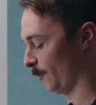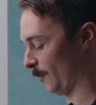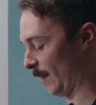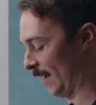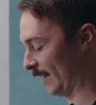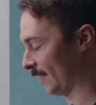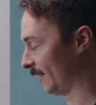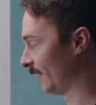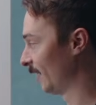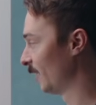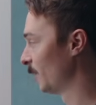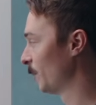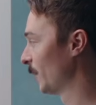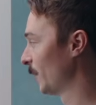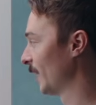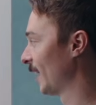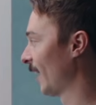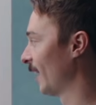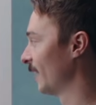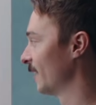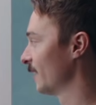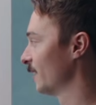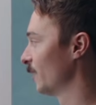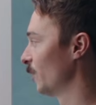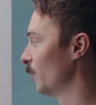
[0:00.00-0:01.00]
binding
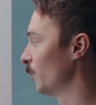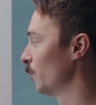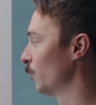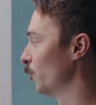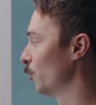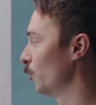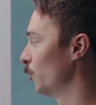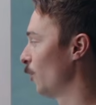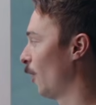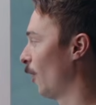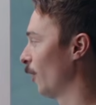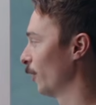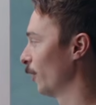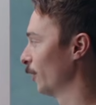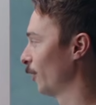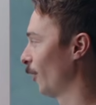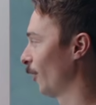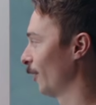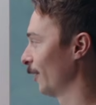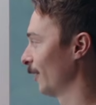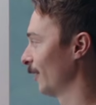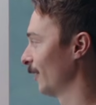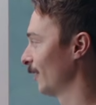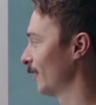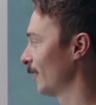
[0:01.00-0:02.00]
mechanism to our
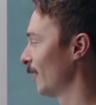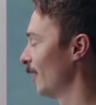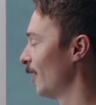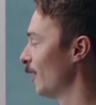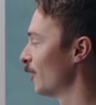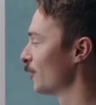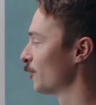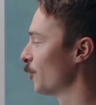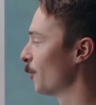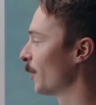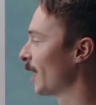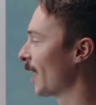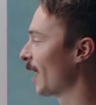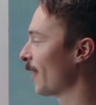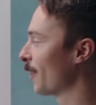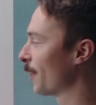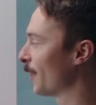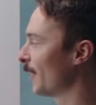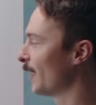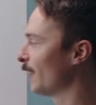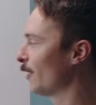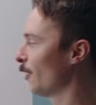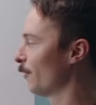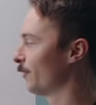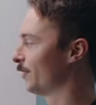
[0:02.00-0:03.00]
target. So we can
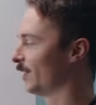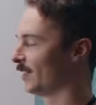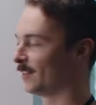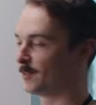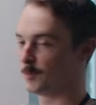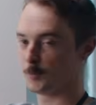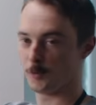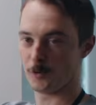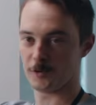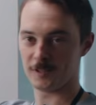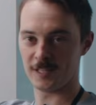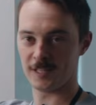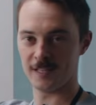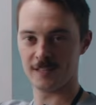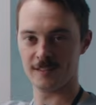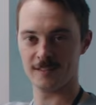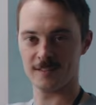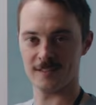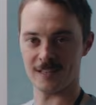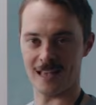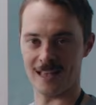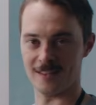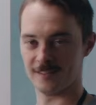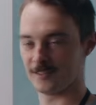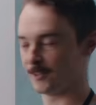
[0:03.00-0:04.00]
think of these
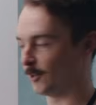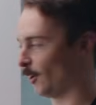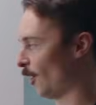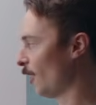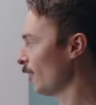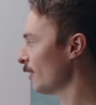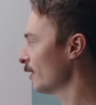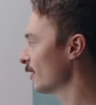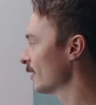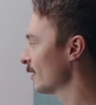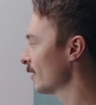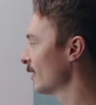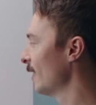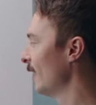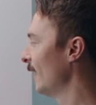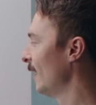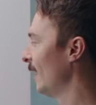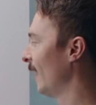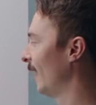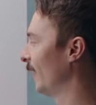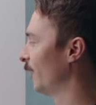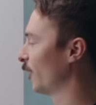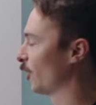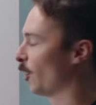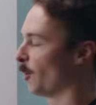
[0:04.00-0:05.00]
proteins as locks and the